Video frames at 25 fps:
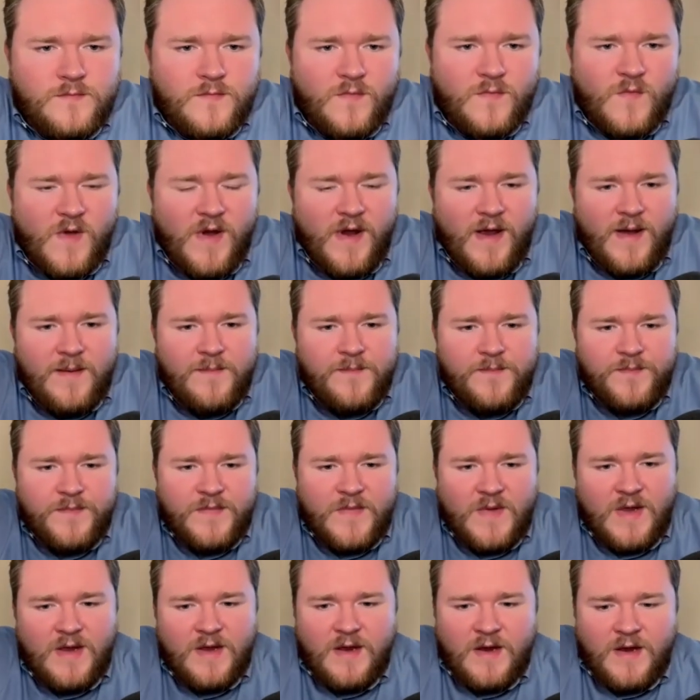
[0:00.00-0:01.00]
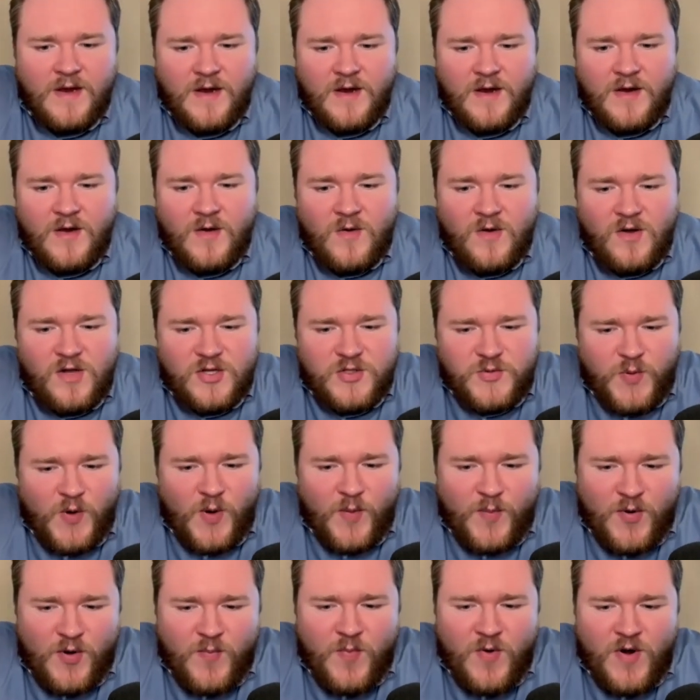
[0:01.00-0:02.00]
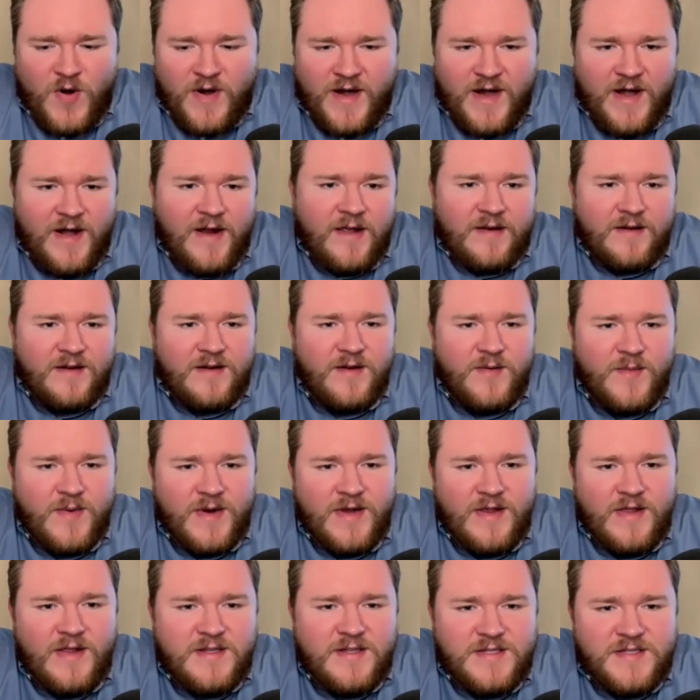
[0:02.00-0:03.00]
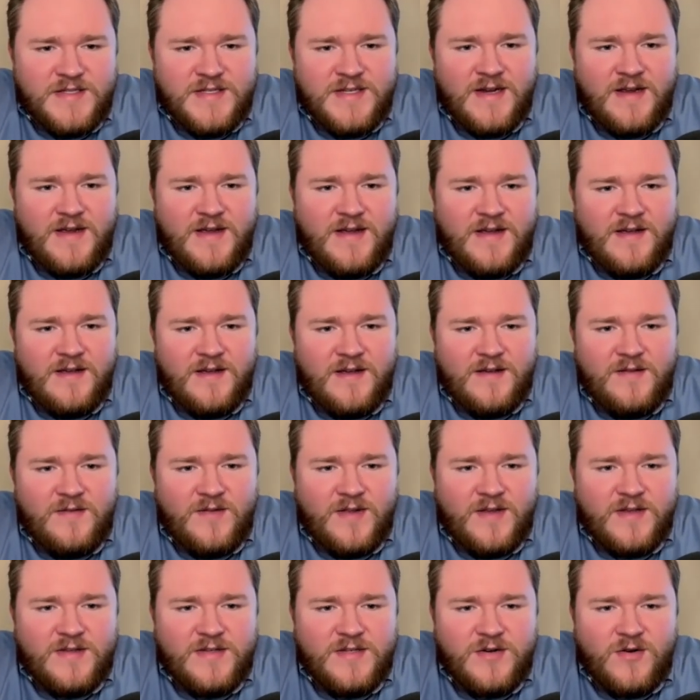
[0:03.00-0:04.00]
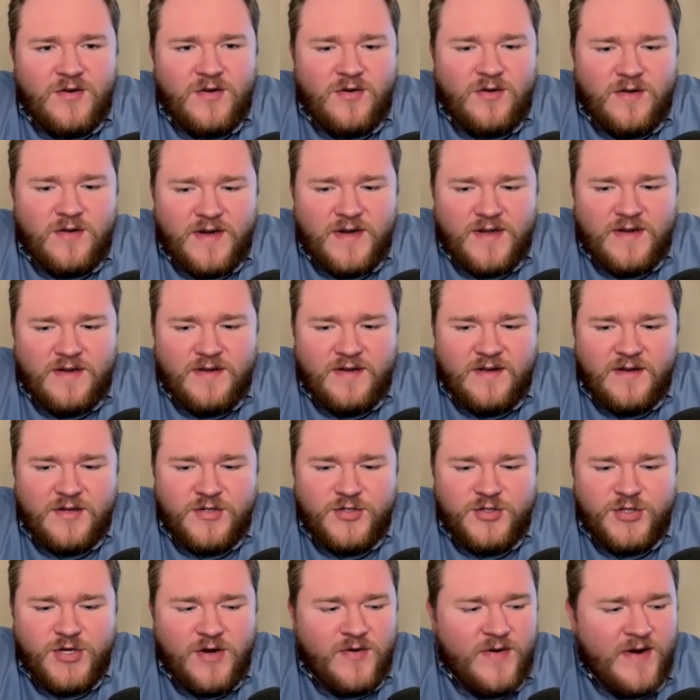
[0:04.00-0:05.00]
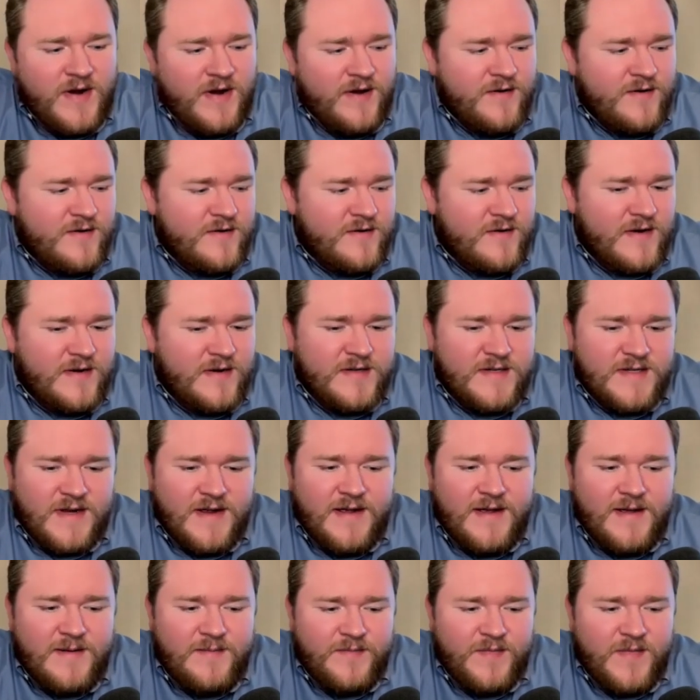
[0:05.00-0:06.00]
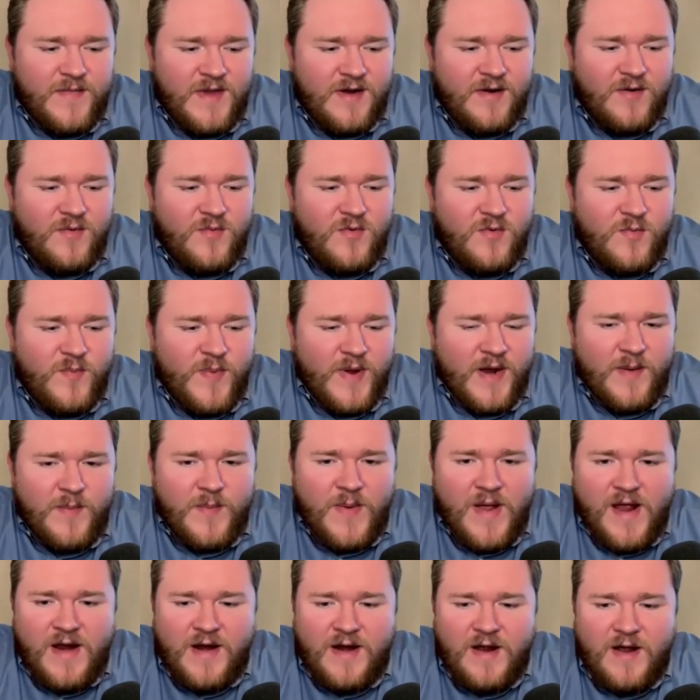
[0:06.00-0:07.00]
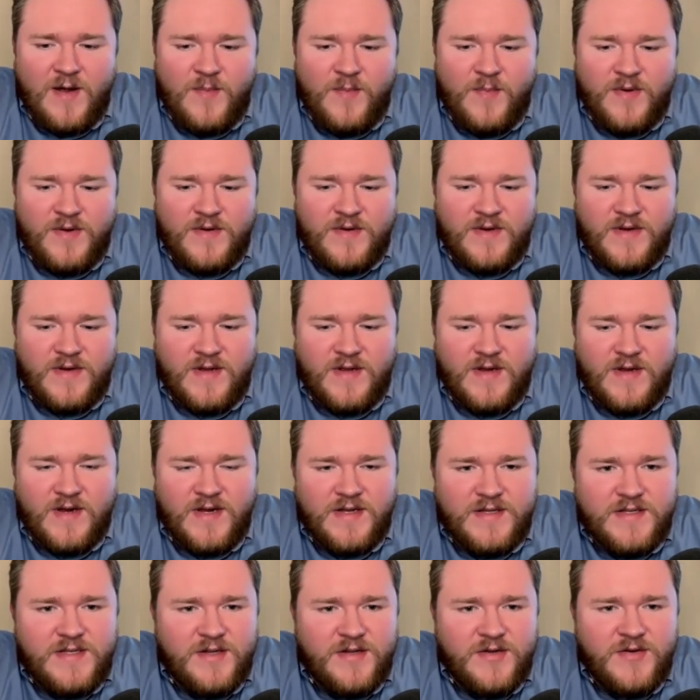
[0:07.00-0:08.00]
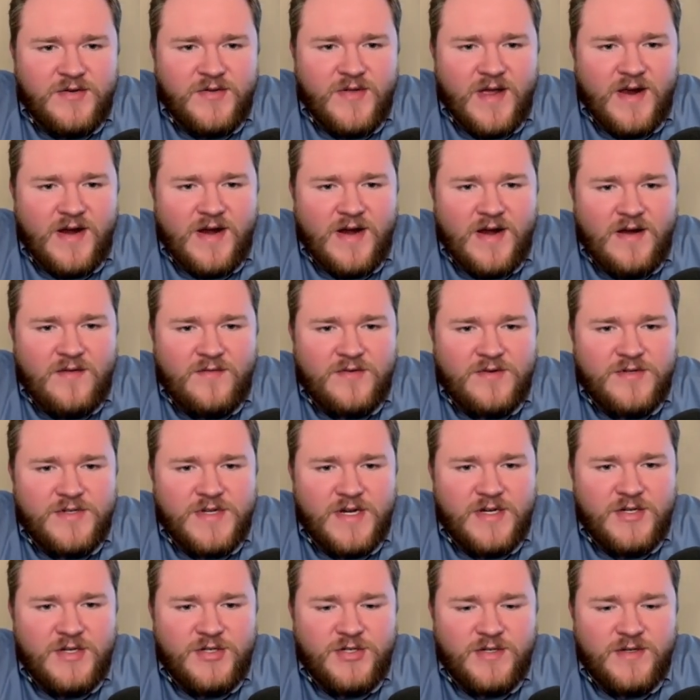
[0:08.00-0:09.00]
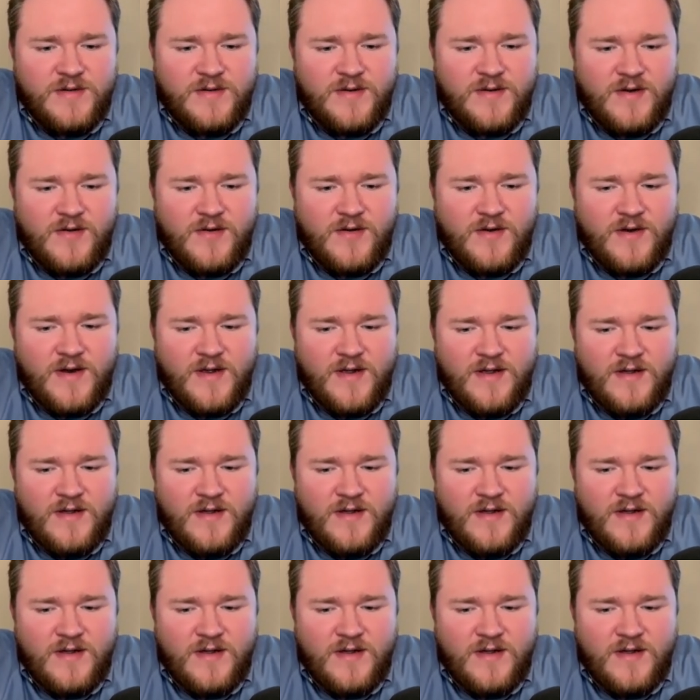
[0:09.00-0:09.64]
Yeah. Let's put a bookmark in it. I mean, let's call it a show here, and we'll pick back up and continue that conversation on